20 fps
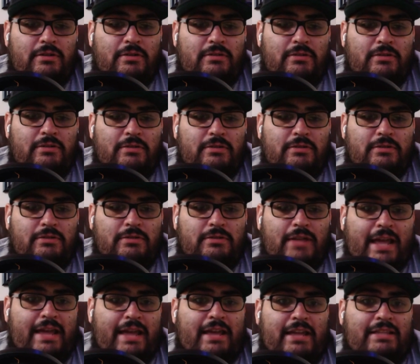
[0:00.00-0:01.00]
Mm-hmm.
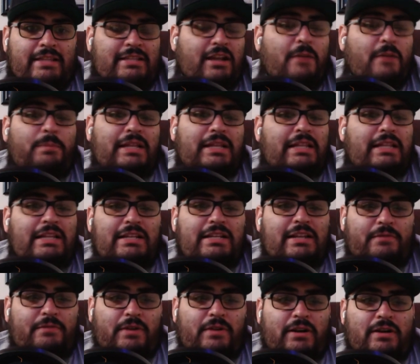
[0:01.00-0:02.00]
Like it's completely
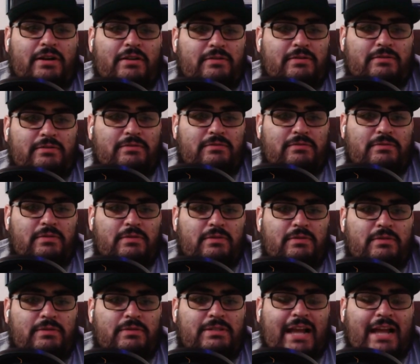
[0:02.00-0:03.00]
different
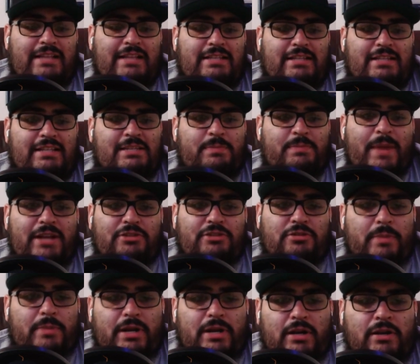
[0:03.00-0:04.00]
sides of the
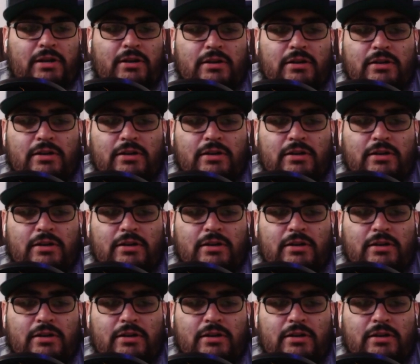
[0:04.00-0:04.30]
spectrum here.